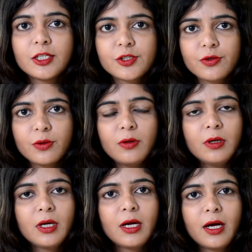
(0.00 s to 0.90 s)

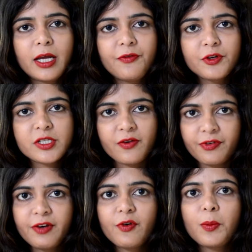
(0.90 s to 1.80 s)
So, if you're
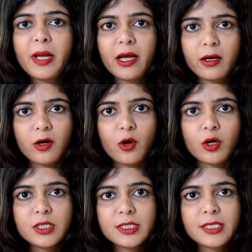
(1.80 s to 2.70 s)
suffering from hair
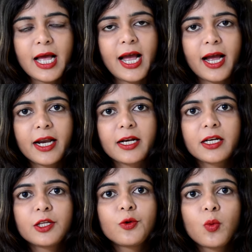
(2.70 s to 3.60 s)
loss
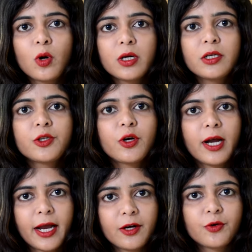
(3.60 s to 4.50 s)
and you want your
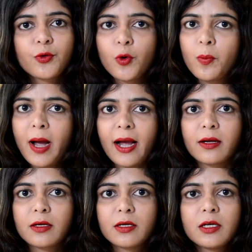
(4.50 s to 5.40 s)
hair to grow
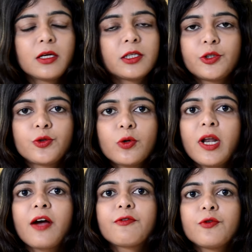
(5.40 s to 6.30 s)
back, you don't
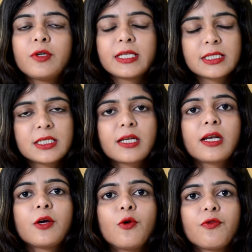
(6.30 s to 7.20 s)
have to
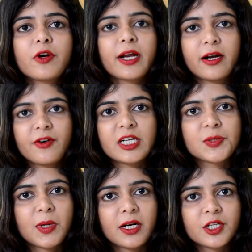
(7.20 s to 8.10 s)
necessarily go for hair
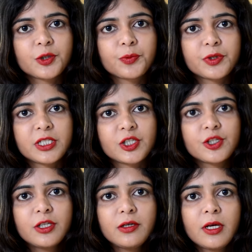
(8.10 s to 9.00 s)
transplantation
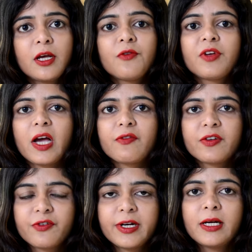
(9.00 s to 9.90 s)
procedure. We have
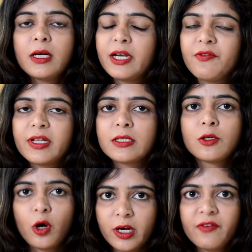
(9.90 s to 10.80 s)
different
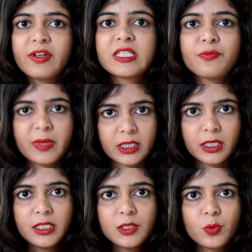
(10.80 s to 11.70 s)
non-invasive
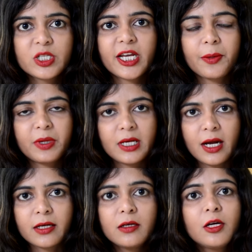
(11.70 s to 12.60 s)
methods which can be
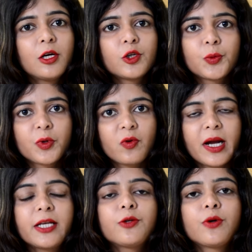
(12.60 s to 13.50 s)
done to
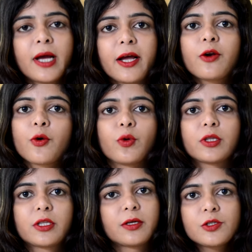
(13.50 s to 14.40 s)
provide you hair
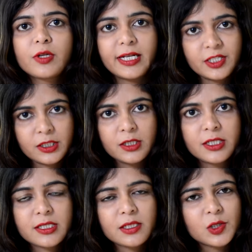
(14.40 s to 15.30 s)
growth. So let's
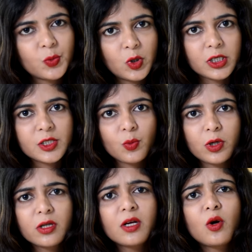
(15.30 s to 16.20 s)
discuss first
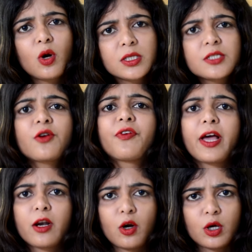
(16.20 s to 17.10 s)
what were the causes of
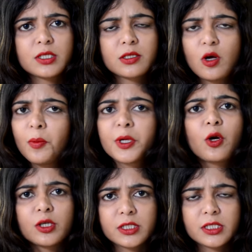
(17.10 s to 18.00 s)
hair loss, common
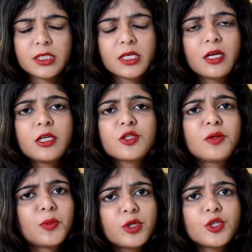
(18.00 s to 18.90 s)
causes.
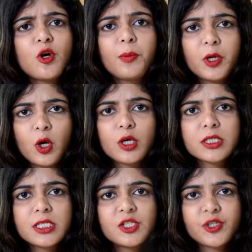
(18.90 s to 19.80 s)
So most common
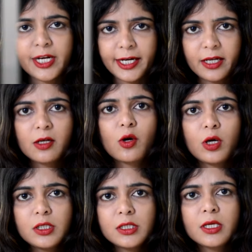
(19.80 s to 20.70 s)
cause is genetical
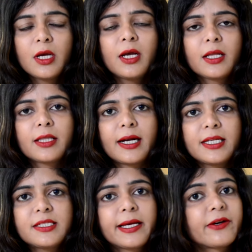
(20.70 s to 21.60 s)
cause, that
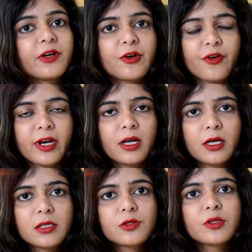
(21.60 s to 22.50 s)
is hereditary.
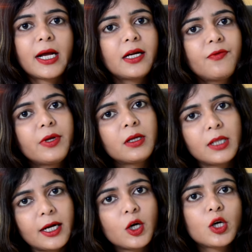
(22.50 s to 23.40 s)
So that,
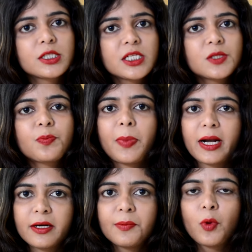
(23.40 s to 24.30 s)
that causes
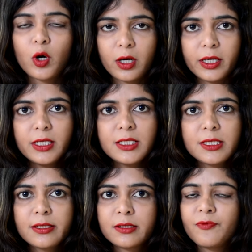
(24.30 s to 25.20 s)
pattern
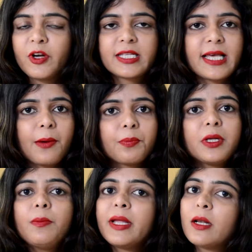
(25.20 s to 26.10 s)
baldness, for
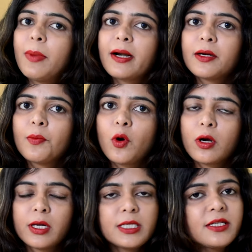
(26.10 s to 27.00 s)
example male pattern
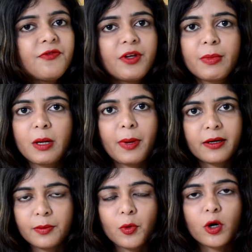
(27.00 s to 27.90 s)
baldness and female
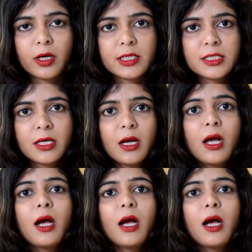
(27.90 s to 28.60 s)
pattern baldness.